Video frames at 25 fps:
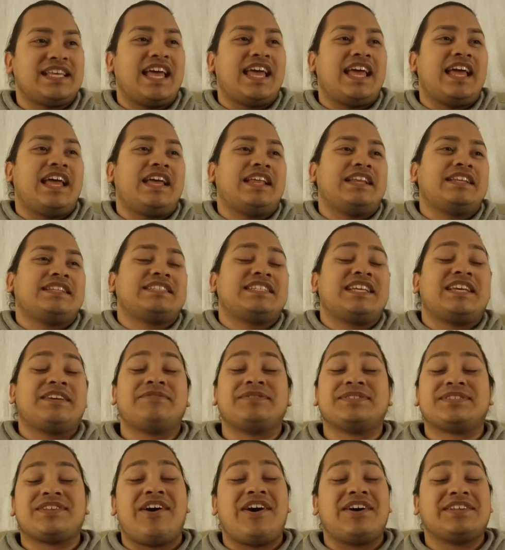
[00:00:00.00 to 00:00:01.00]
and it
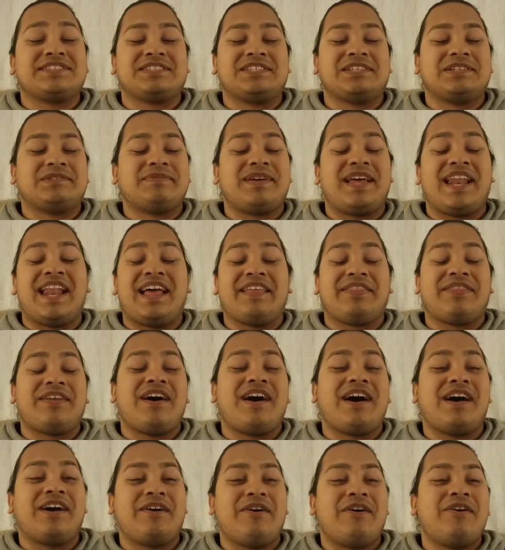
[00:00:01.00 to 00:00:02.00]
was awesome, and I
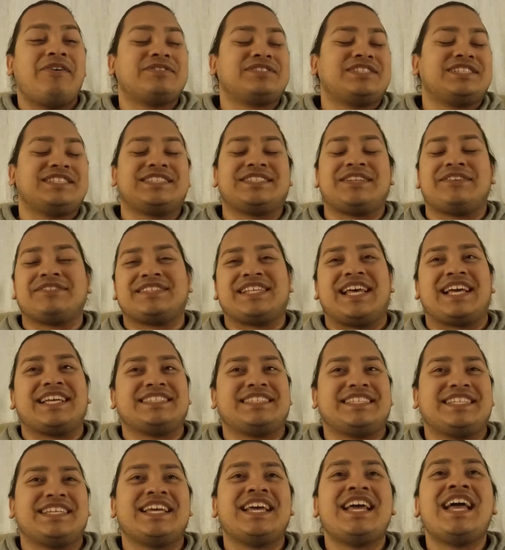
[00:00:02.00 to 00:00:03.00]
thought, oh, she's so
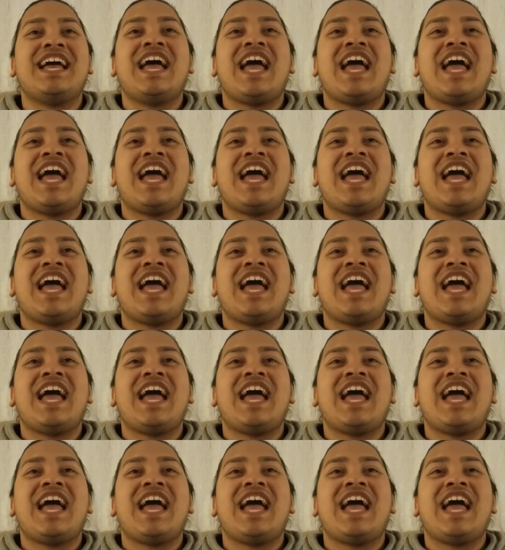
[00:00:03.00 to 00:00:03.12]
sexy.